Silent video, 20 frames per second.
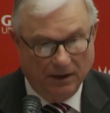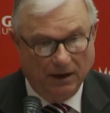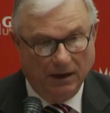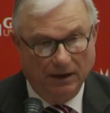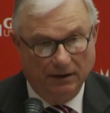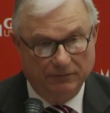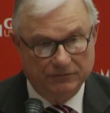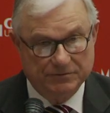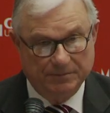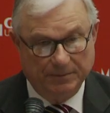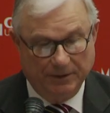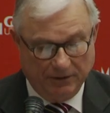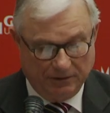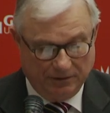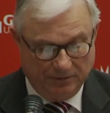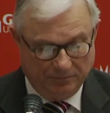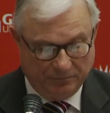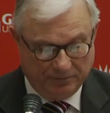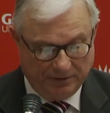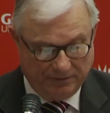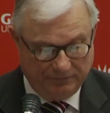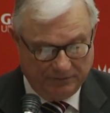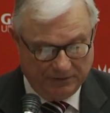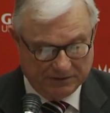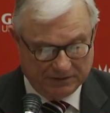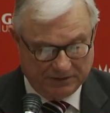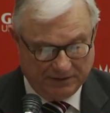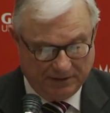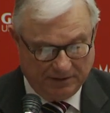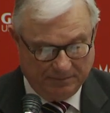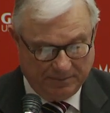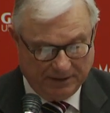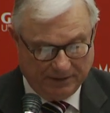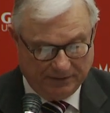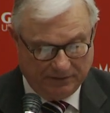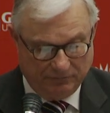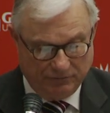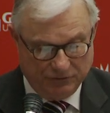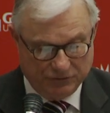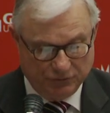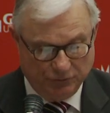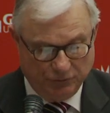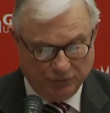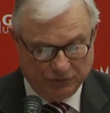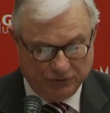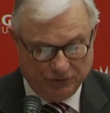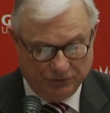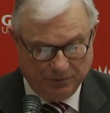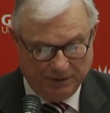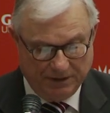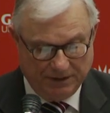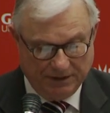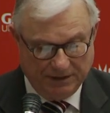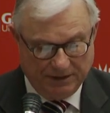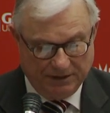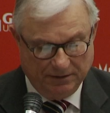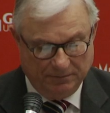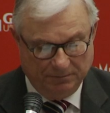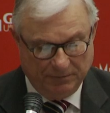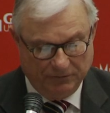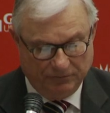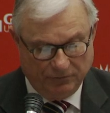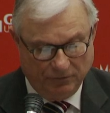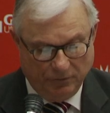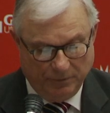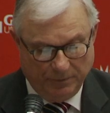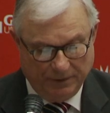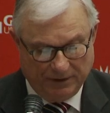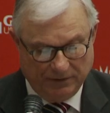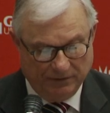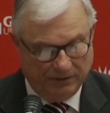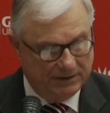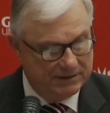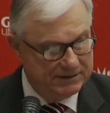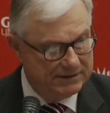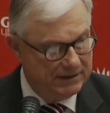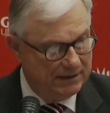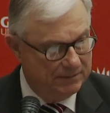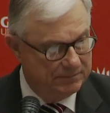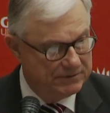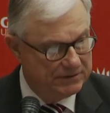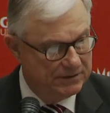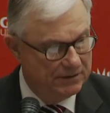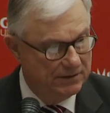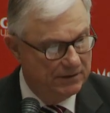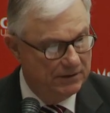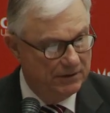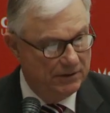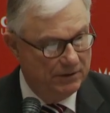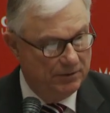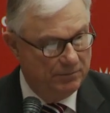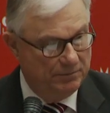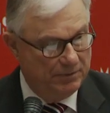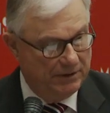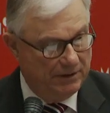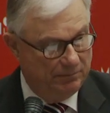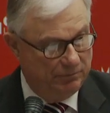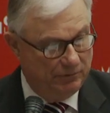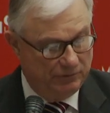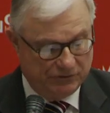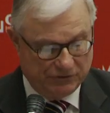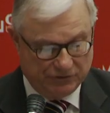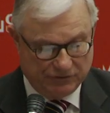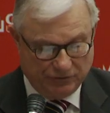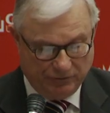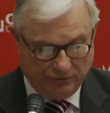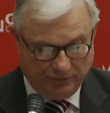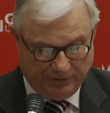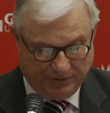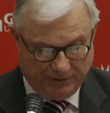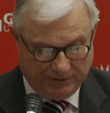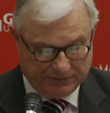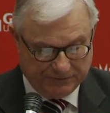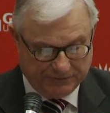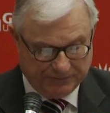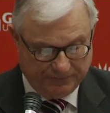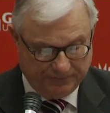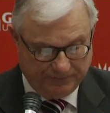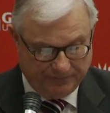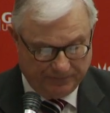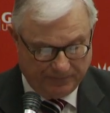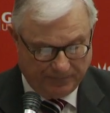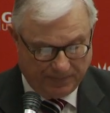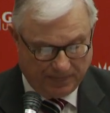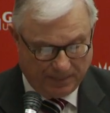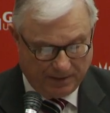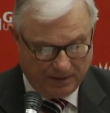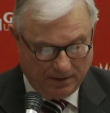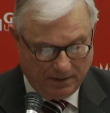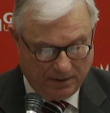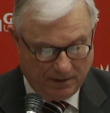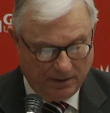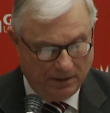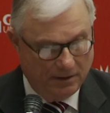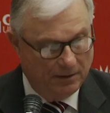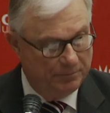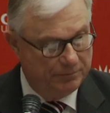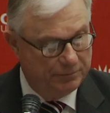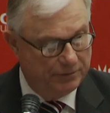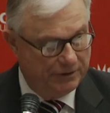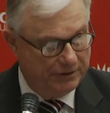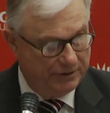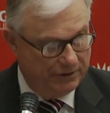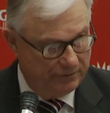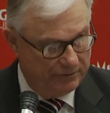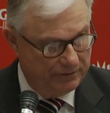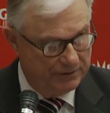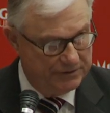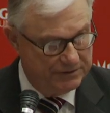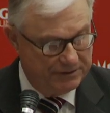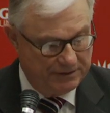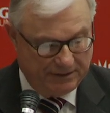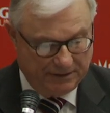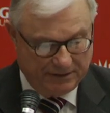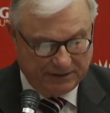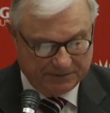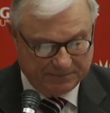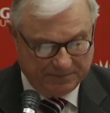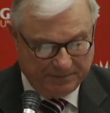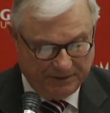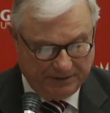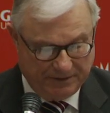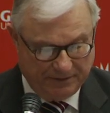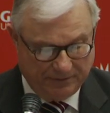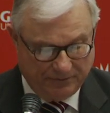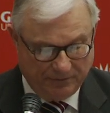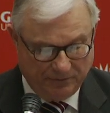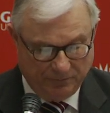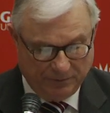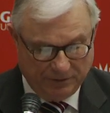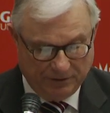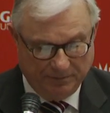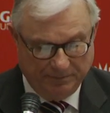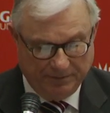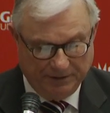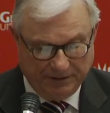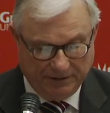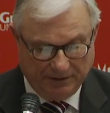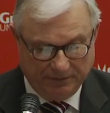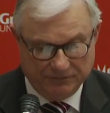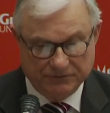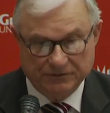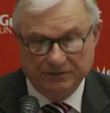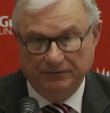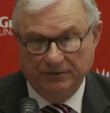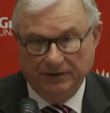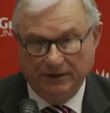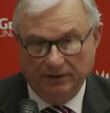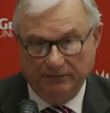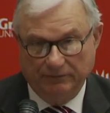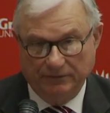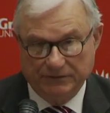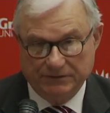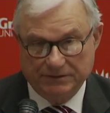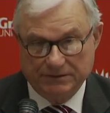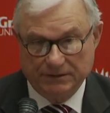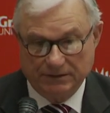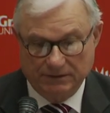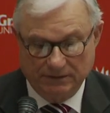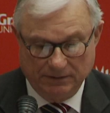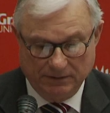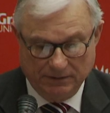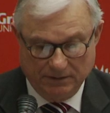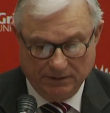I have spoken previously about the resources we needed before we could accept people's stories. A priority has been the well-being of survivors